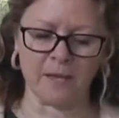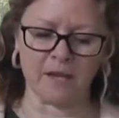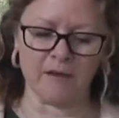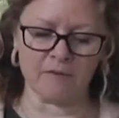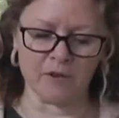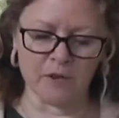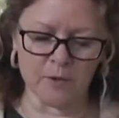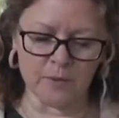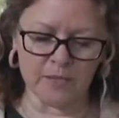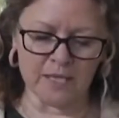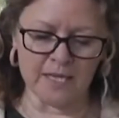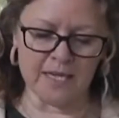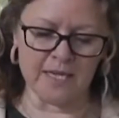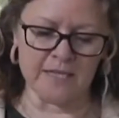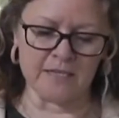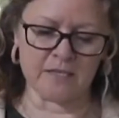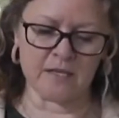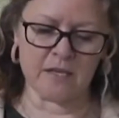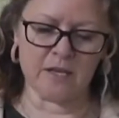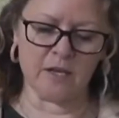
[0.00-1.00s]
of who it
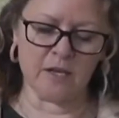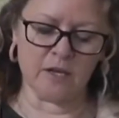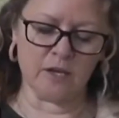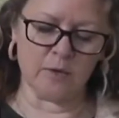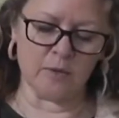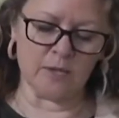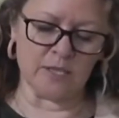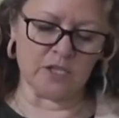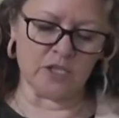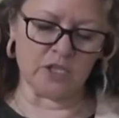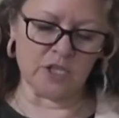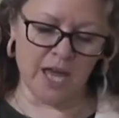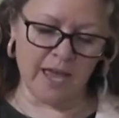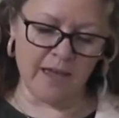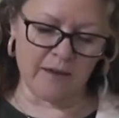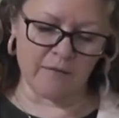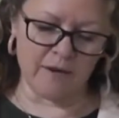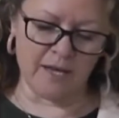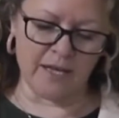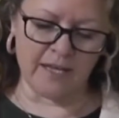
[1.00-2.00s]
is who is
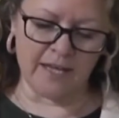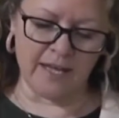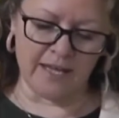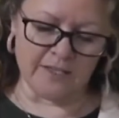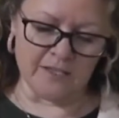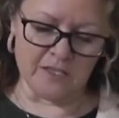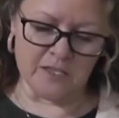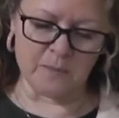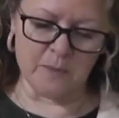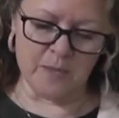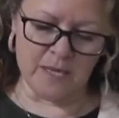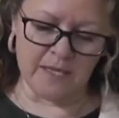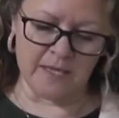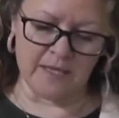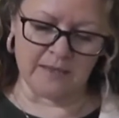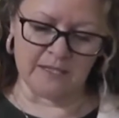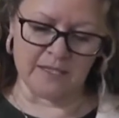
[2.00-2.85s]
sharing and speaking